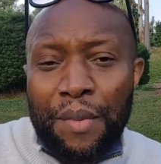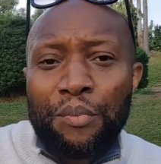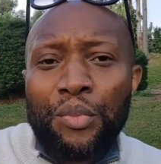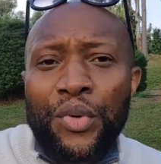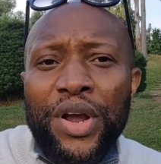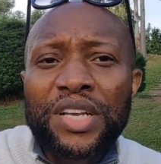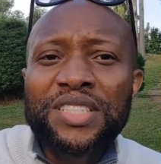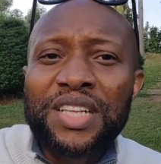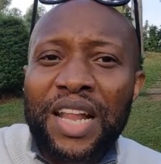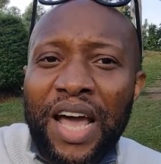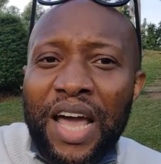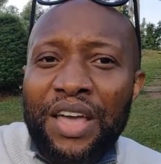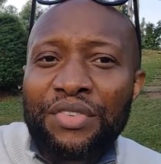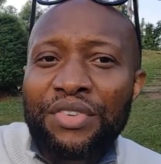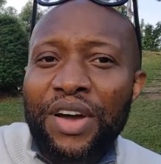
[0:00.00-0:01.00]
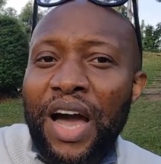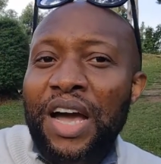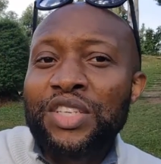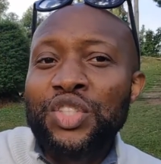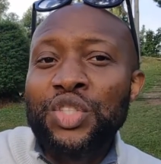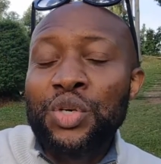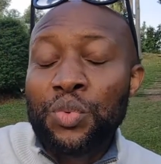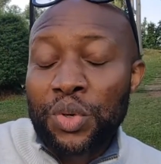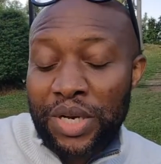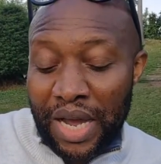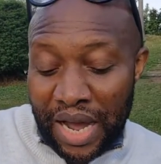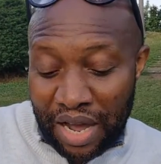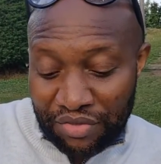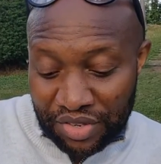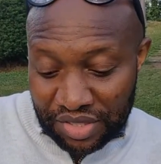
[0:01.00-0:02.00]
Embrace life as you
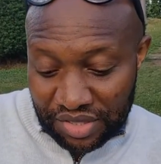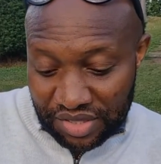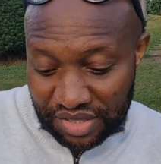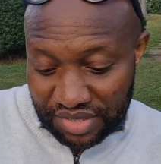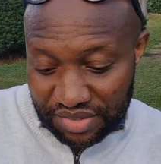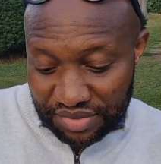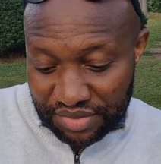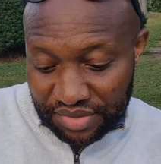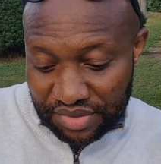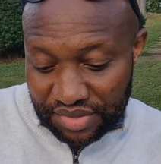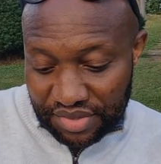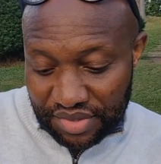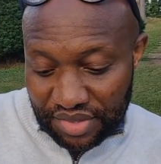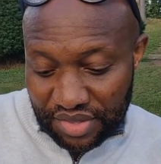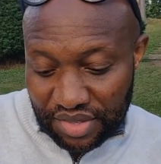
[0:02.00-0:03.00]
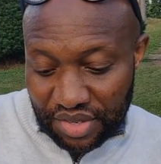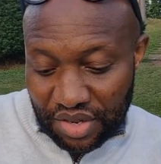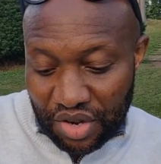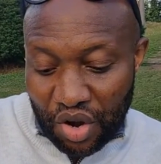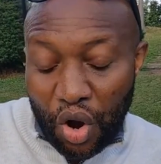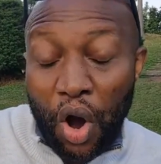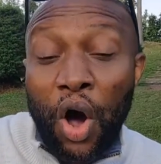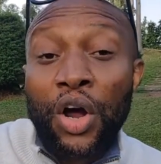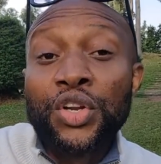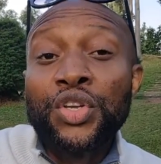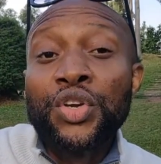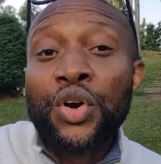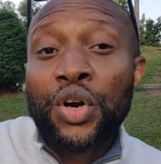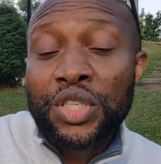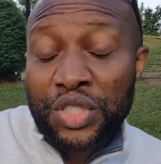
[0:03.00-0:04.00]
would have it,
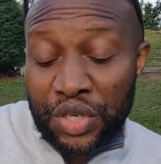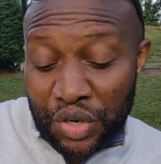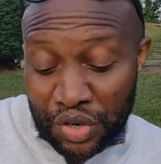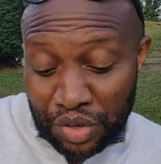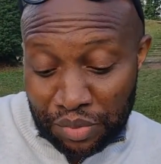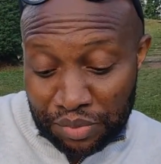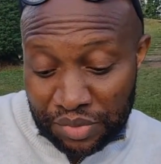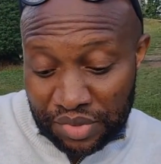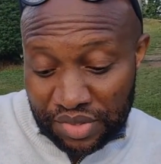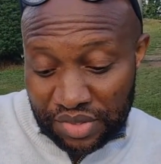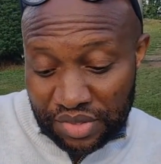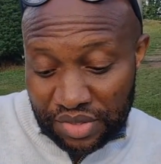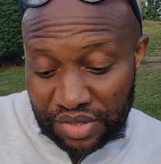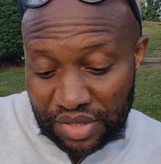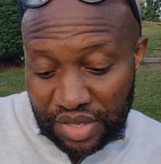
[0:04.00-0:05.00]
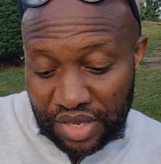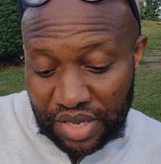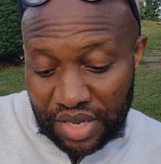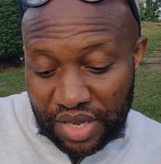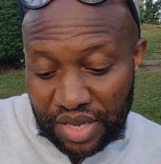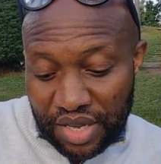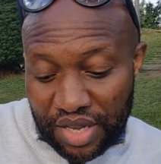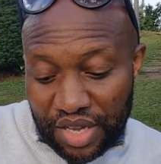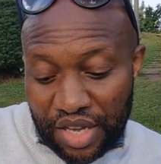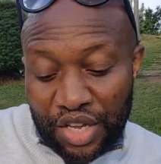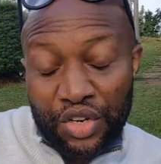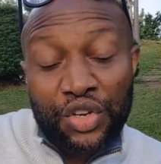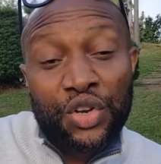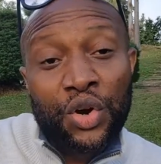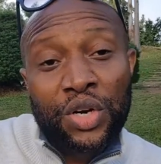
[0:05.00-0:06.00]
on your terms,
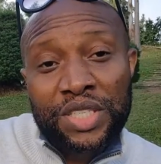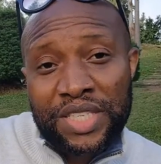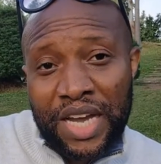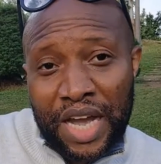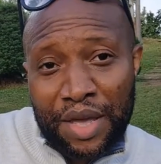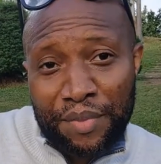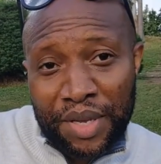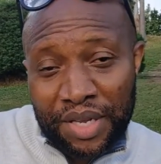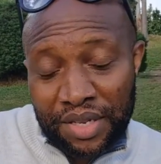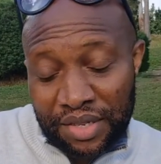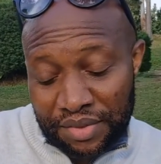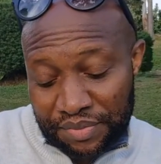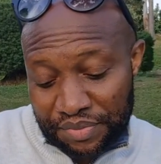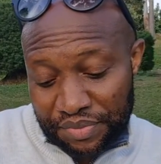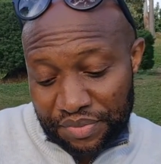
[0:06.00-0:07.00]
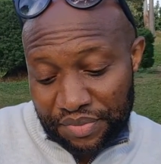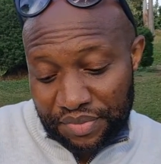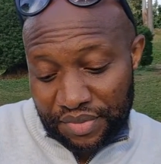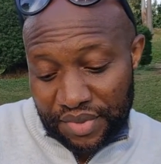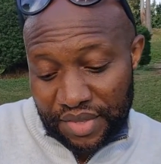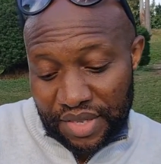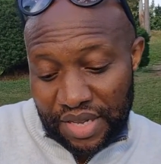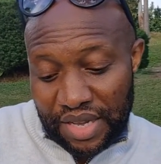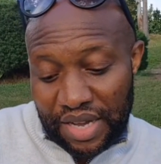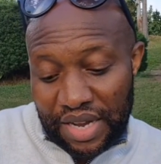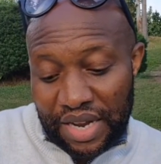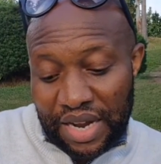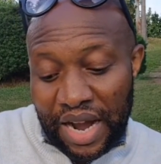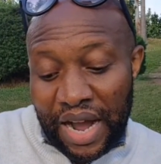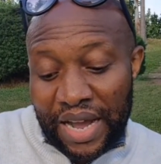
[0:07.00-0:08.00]
in your timing,
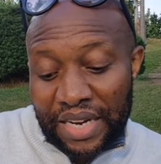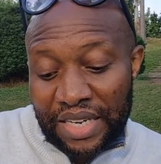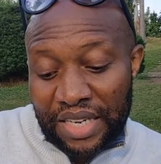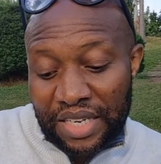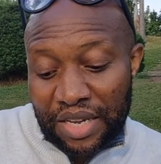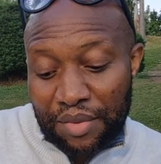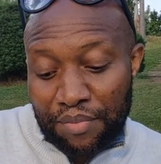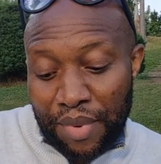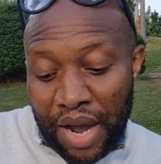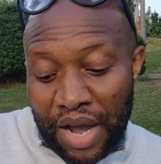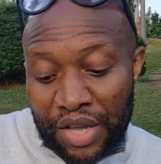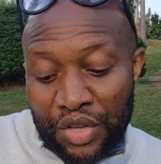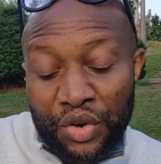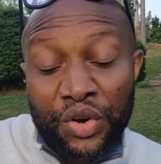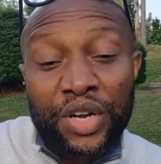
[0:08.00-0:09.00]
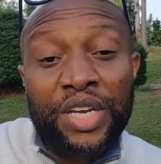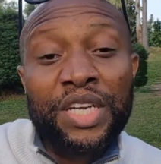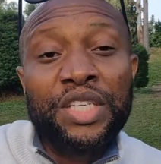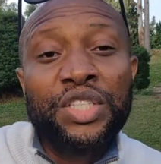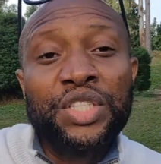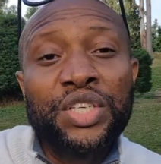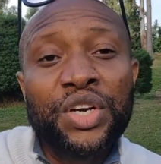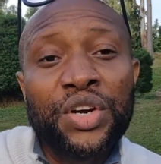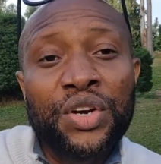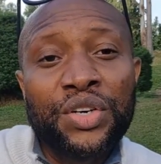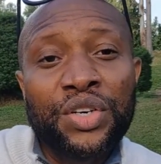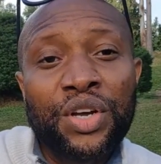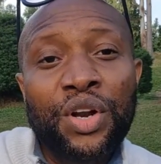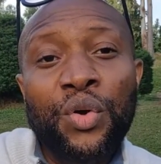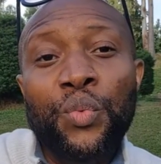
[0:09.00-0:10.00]
guided by your
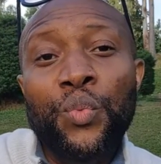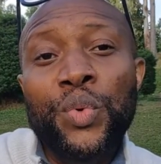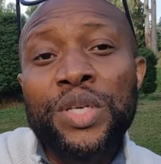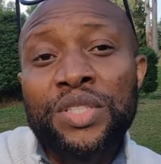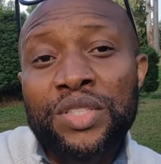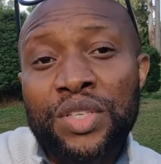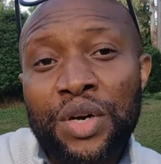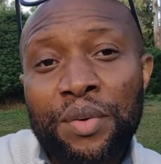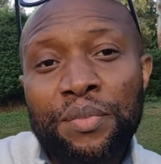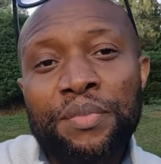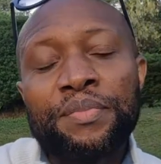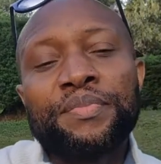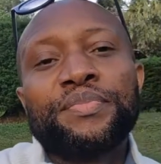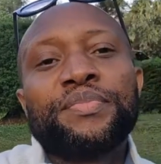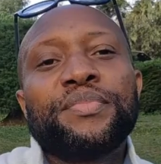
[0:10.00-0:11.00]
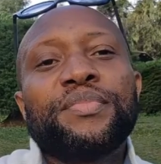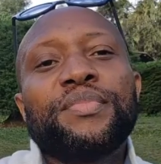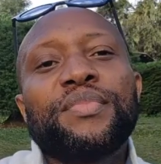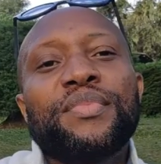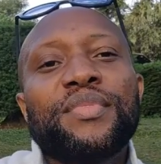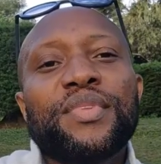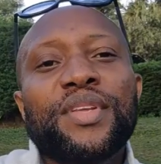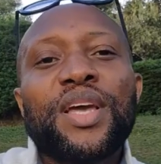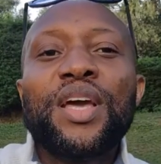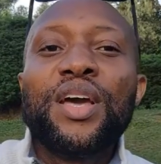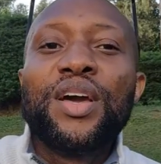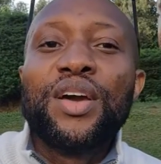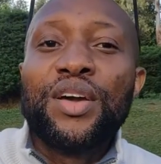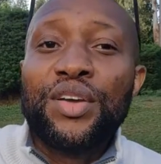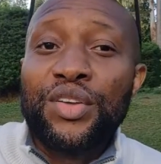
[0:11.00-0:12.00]
internal wisdom,
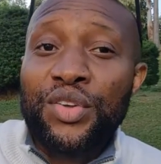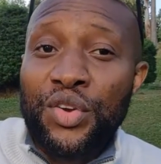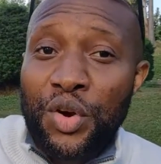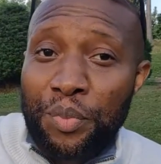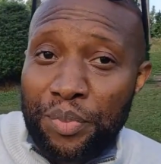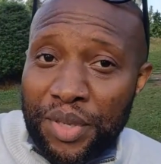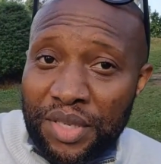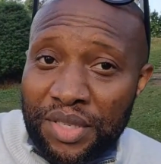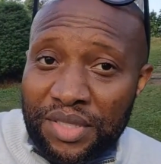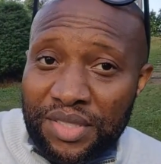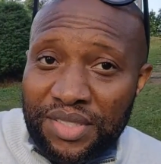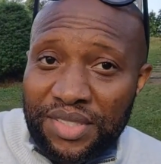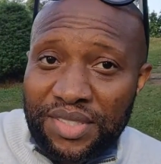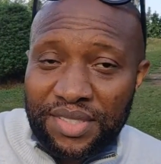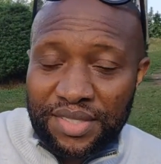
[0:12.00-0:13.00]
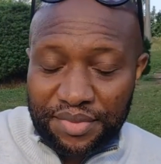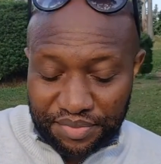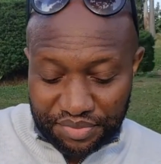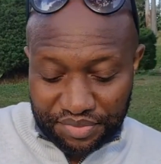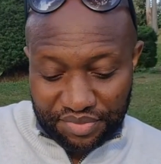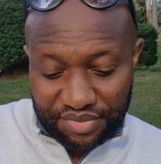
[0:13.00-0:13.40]
your peace.